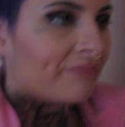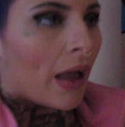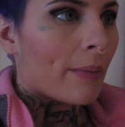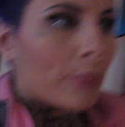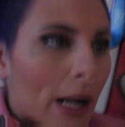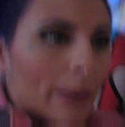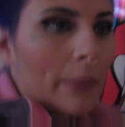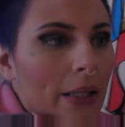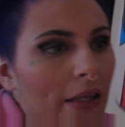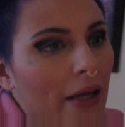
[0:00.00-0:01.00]
I'm
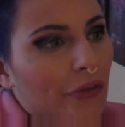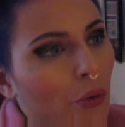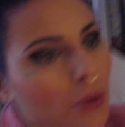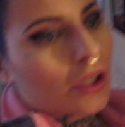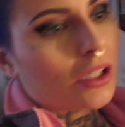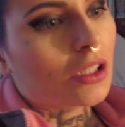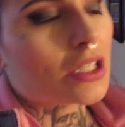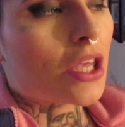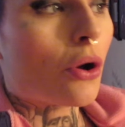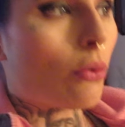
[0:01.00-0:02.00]
probably like the
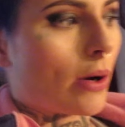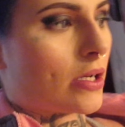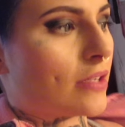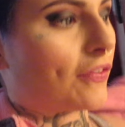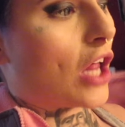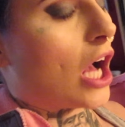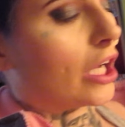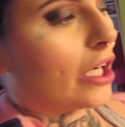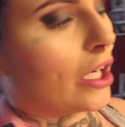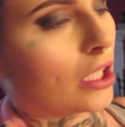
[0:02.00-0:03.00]
world's worst
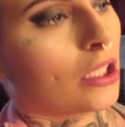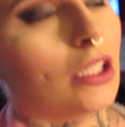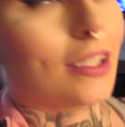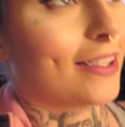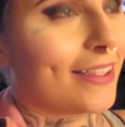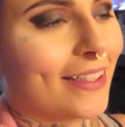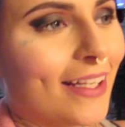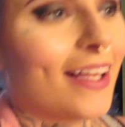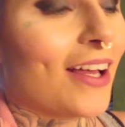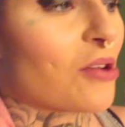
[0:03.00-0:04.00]
vlogger,
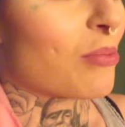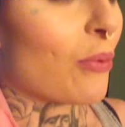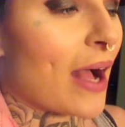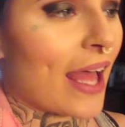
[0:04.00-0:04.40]
but what